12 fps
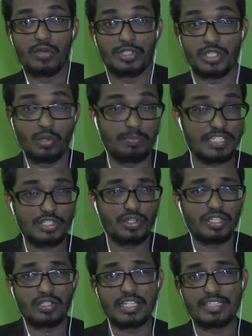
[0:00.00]
so be sure
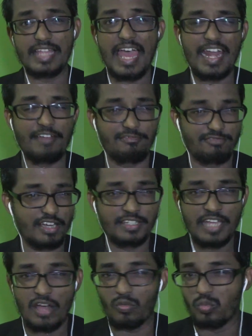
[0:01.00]
to click that and find out